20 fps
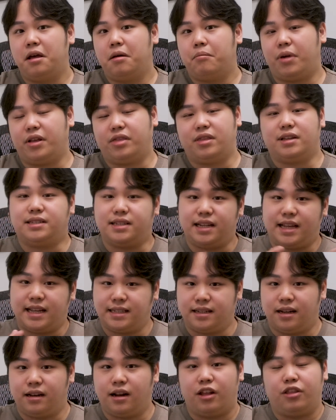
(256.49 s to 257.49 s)
but this is
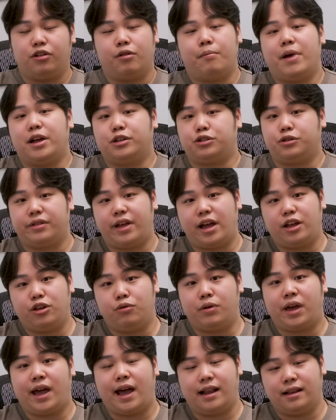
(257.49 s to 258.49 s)
another measure that
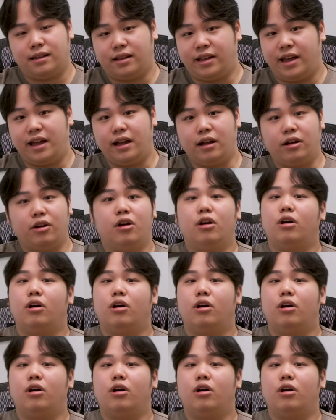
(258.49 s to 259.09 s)
you can take.